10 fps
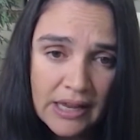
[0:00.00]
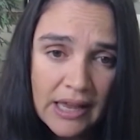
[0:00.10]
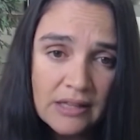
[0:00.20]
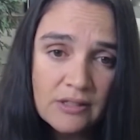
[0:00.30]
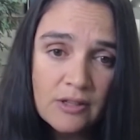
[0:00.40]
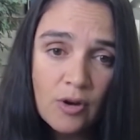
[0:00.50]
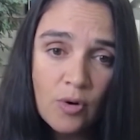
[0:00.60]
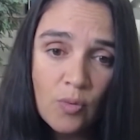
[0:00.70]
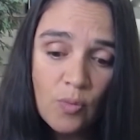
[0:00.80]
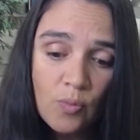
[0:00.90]
And
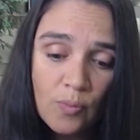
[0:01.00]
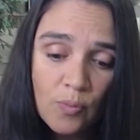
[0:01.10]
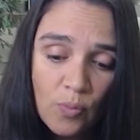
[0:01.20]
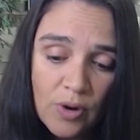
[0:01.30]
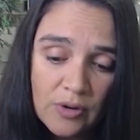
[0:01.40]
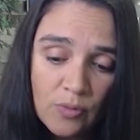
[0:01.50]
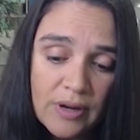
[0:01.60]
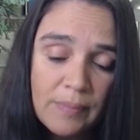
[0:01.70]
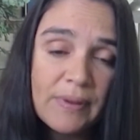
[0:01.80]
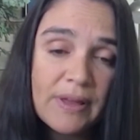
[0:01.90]
so when we
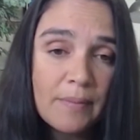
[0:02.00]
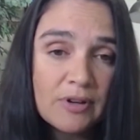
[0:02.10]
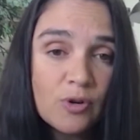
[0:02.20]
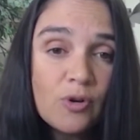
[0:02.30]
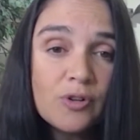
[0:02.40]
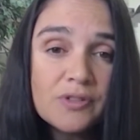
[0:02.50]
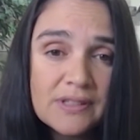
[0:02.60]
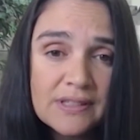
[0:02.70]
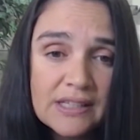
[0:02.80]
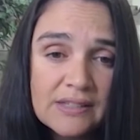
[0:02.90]
become
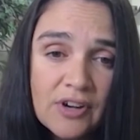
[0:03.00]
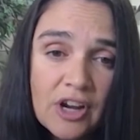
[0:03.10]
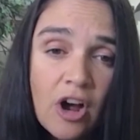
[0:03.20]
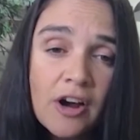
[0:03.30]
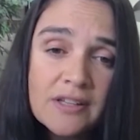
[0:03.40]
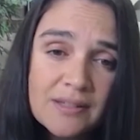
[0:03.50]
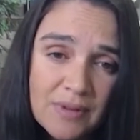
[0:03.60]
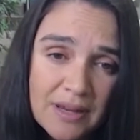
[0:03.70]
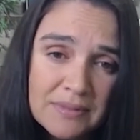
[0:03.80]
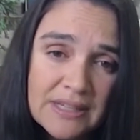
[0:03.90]
adults, it's very hard
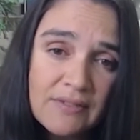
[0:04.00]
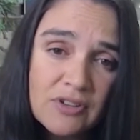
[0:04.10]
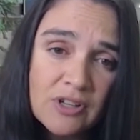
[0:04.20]
sometimes to give